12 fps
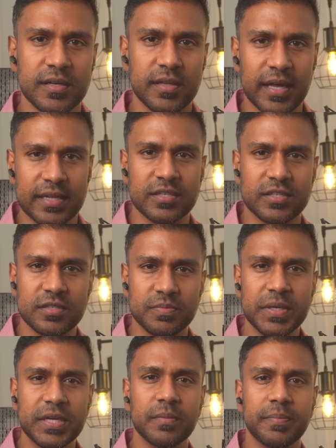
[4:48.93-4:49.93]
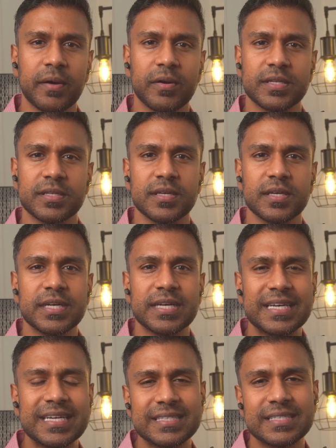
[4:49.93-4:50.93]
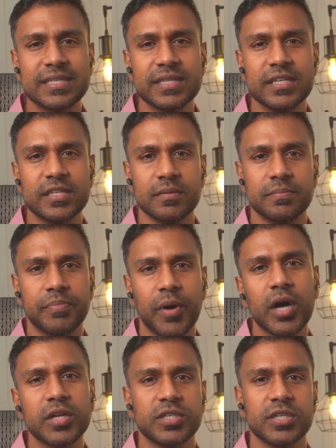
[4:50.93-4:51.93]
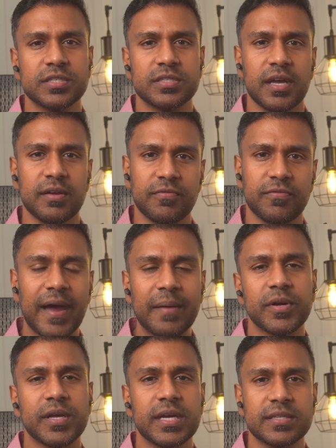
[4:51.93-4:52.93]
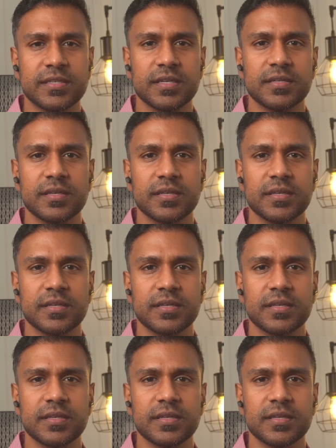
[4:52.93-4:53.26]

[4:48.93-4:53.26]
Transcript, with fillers: that to speak about it instantly debauches and fabricates it.